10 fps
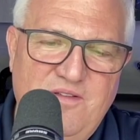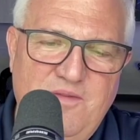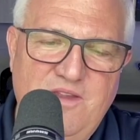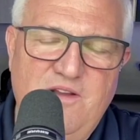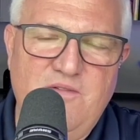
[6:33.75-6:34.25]

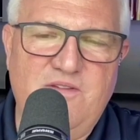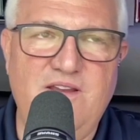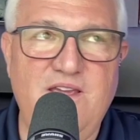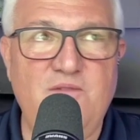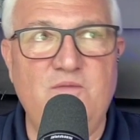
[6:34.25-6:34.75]
But,
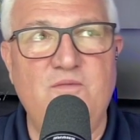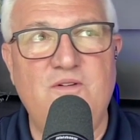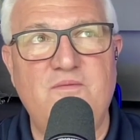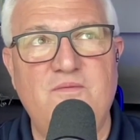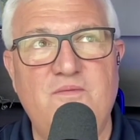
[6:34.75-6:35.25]
today
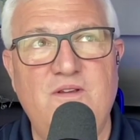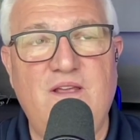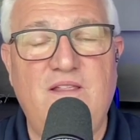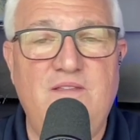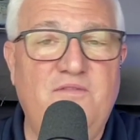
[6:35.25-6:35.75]

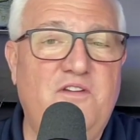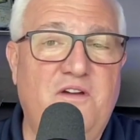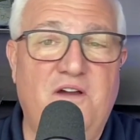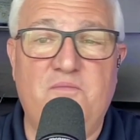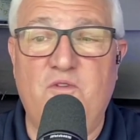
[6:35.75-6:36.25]
I'd love to
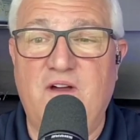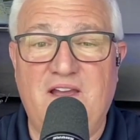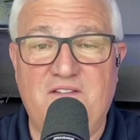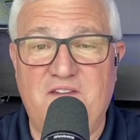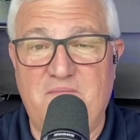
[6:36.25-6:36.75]
talk more
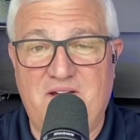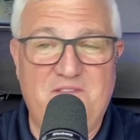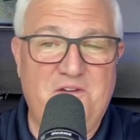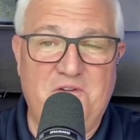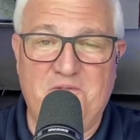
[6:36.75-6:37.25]
actually
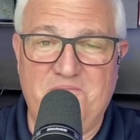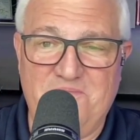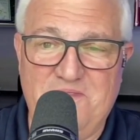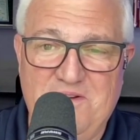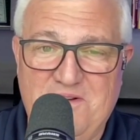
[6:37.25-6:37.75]
about
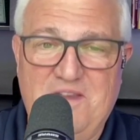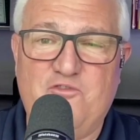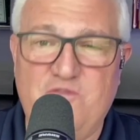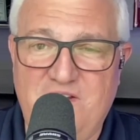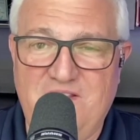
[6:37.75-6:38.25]
your
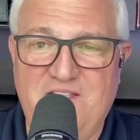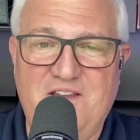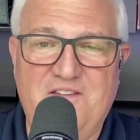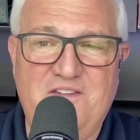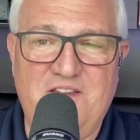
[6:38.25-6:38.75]
history and
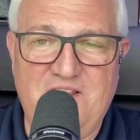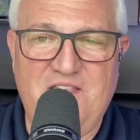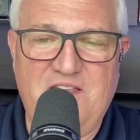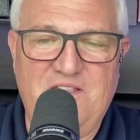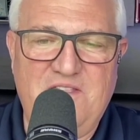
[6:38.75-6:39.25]
legacy in
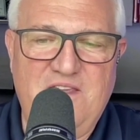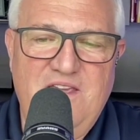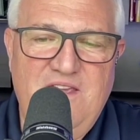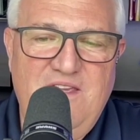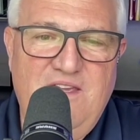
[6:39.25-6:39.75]
the
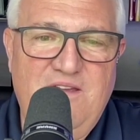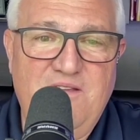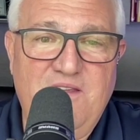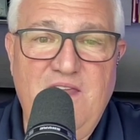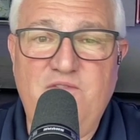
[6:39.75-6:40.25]

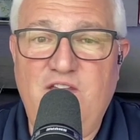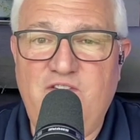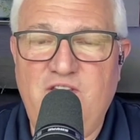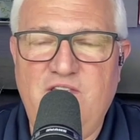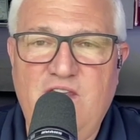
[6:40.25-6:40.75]

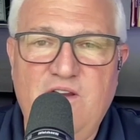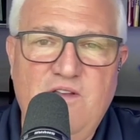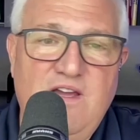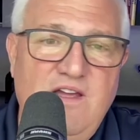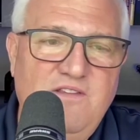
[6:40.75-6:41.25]
aviation and the
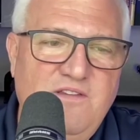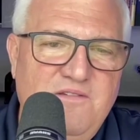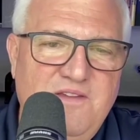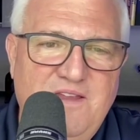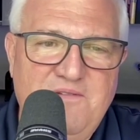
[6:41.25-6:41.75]
airlines,
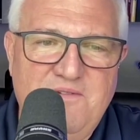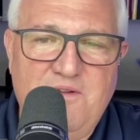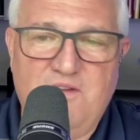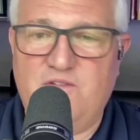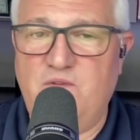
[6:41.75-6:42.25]
and
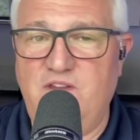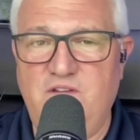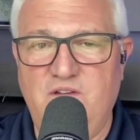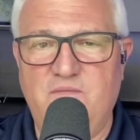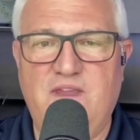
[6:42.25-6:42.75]
also what you
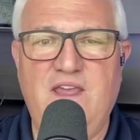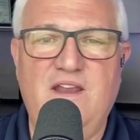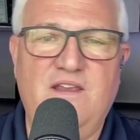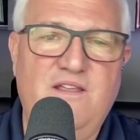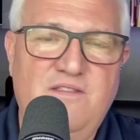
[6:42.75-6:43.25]
do as a
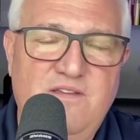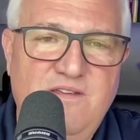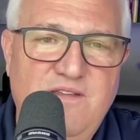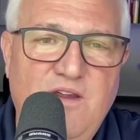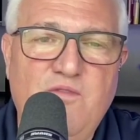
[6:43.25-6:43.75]
mechanic at
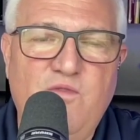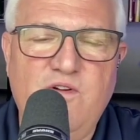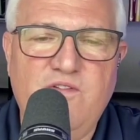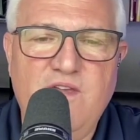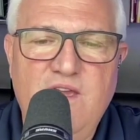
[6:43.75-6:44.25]
the Air
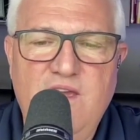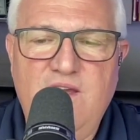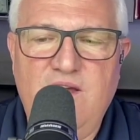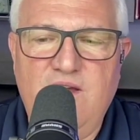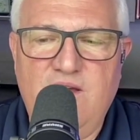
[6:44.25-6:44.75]
Force,
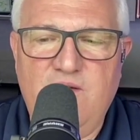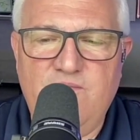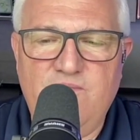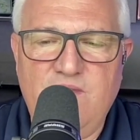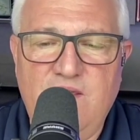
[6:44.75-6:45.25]

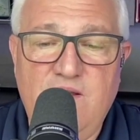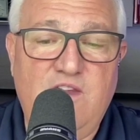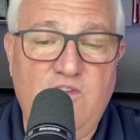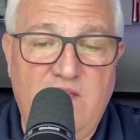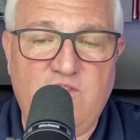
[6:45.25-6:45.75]
and
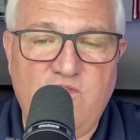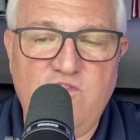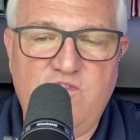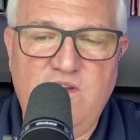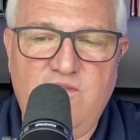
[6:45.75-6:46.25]
as a
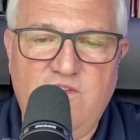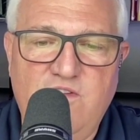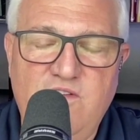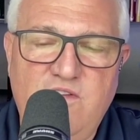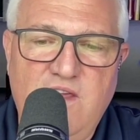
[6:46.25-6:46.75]
cruise chief, I
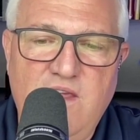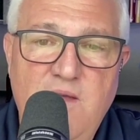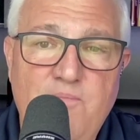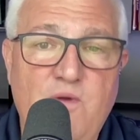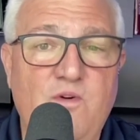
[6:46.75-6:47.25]
should say.
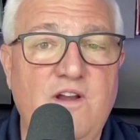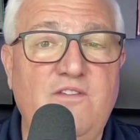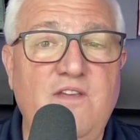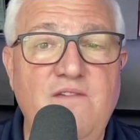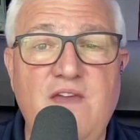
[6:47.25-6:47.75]
But we're going to
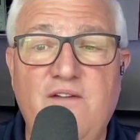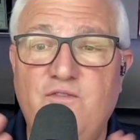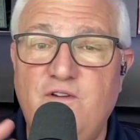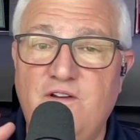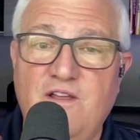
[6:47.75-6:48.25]
save that
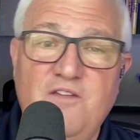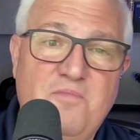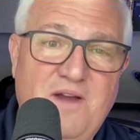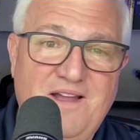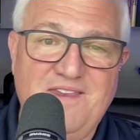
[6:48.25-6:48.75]
for
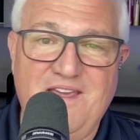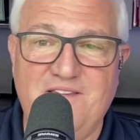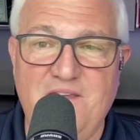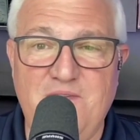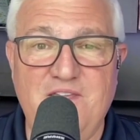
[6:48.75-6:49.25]
another
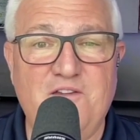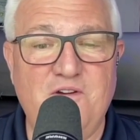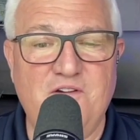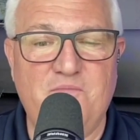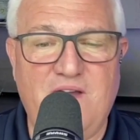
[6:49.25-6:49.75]
podcast. That'd be the
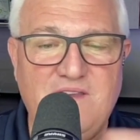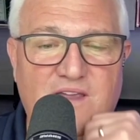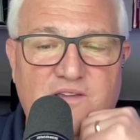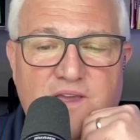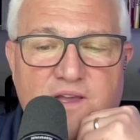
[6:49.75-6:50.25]
Careers
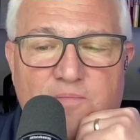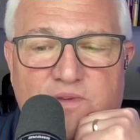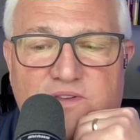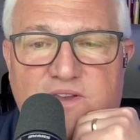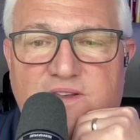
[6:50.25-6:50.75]
podcast.
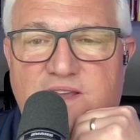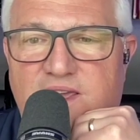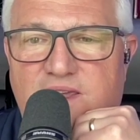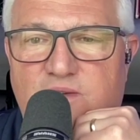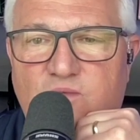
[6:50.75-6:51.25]
But
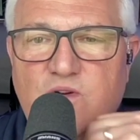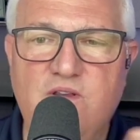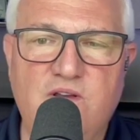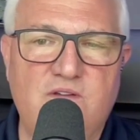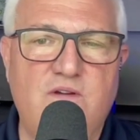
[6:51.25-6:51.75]
today we're
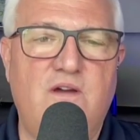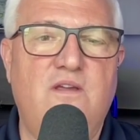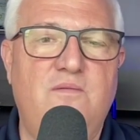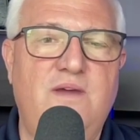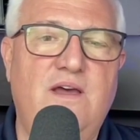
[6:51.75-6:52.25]
going to
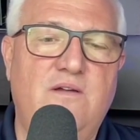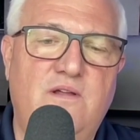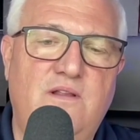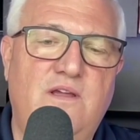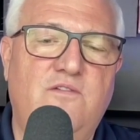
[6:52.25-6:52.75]
talk about
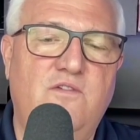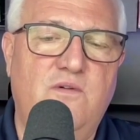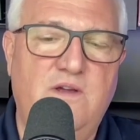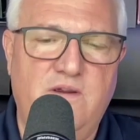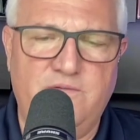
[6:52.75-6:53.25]

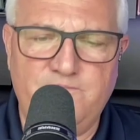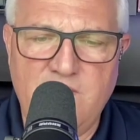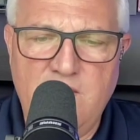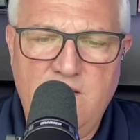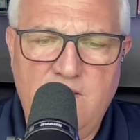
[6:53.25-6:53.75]
Electroair,
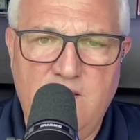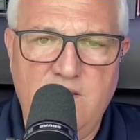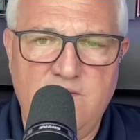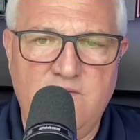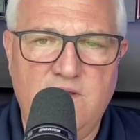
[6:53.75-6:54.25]

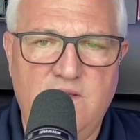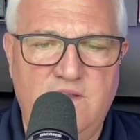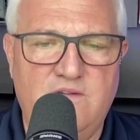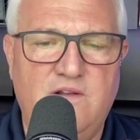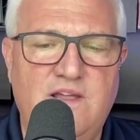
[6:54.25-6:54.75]
and
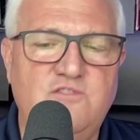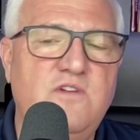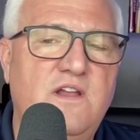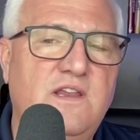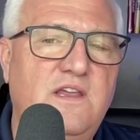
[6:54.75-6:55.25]
it's
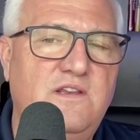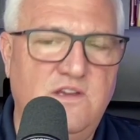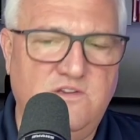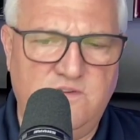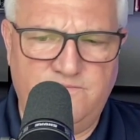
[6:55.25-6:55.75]
electronic
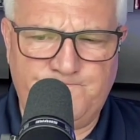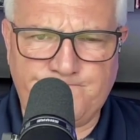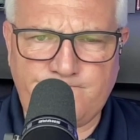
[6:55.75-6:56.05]
ignition.